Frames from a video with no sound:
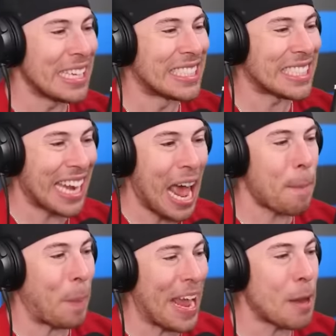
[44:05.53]
and slap
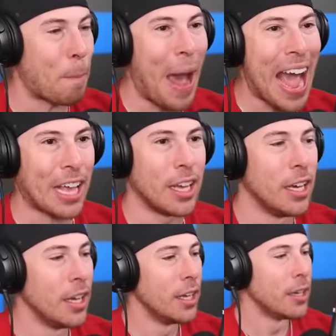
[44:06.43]
Pink back!
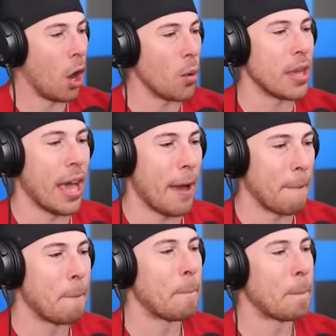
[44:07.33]
Oh, yeah.
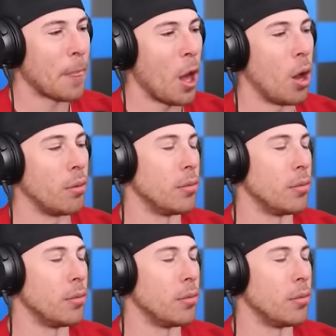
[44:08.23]
Oh,